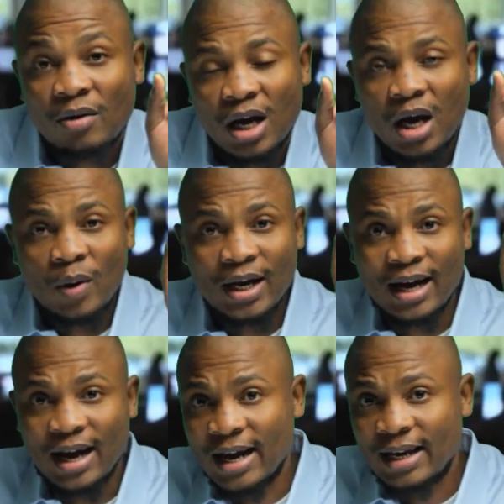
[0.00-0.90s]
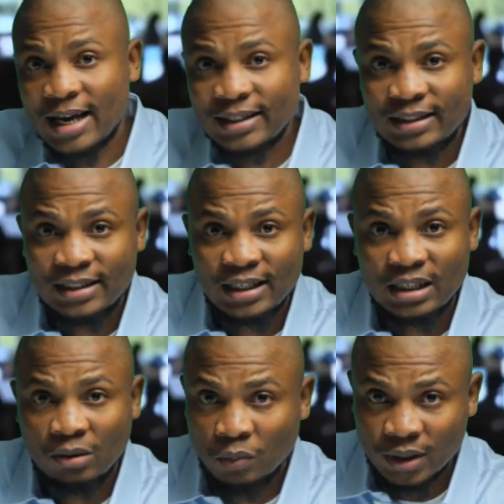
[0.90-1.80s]
Now, I want to highlight
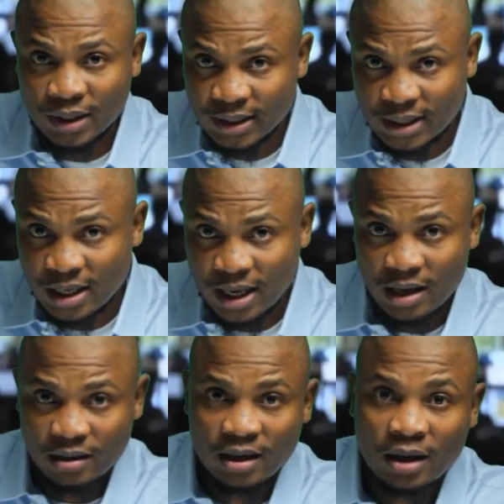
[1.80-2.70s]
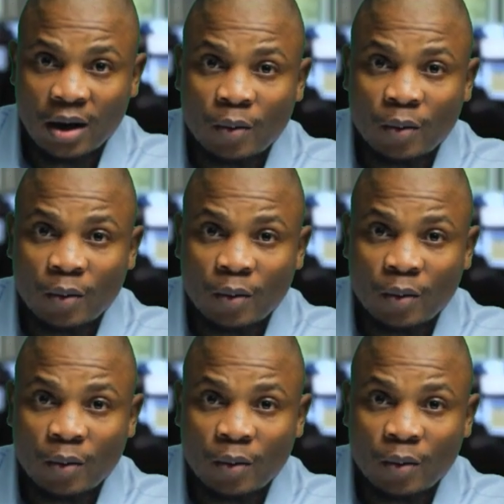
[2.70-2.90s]
here with this here,